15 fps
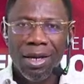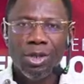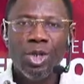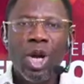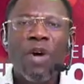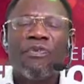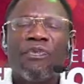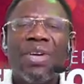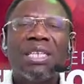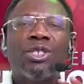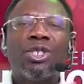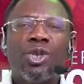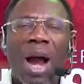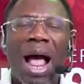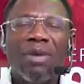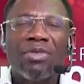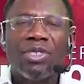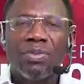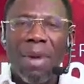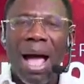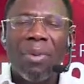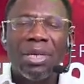Nothing
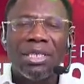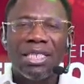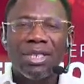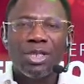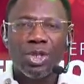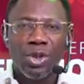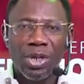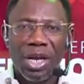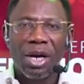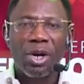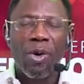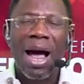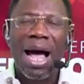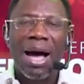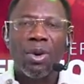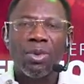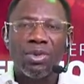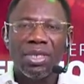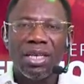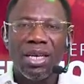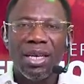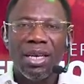drives marriages to the
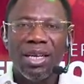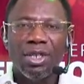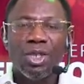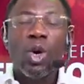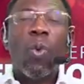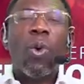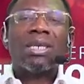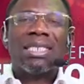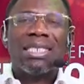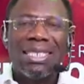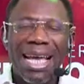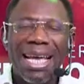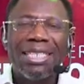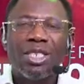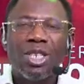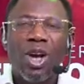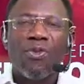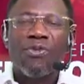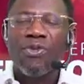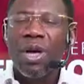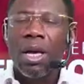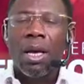ground, to a state
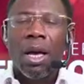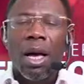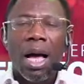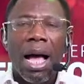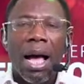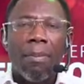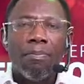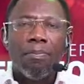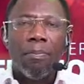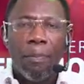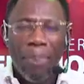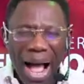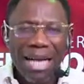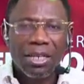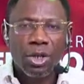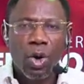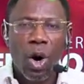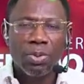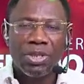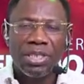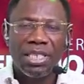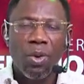of
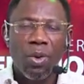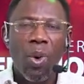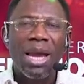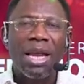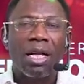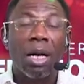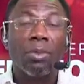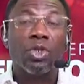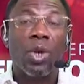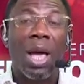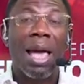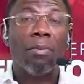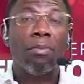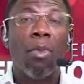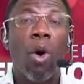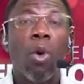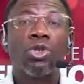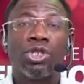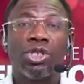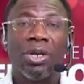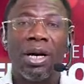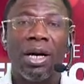bankruptcy when it comes to
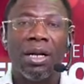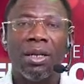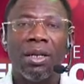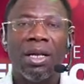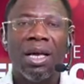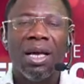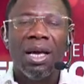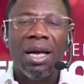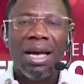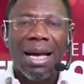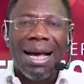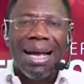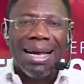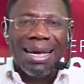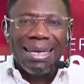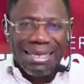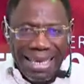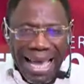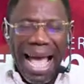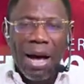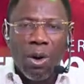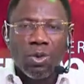emotional
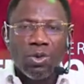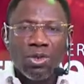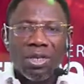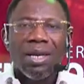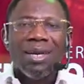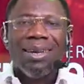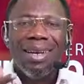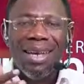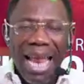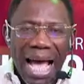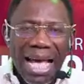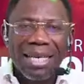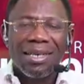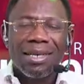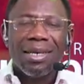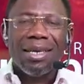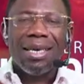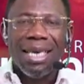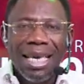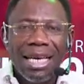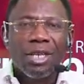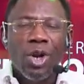account, like
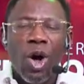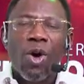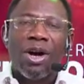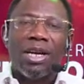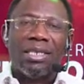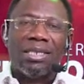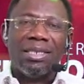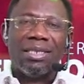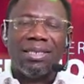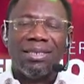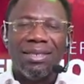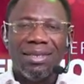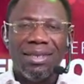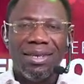ignorance.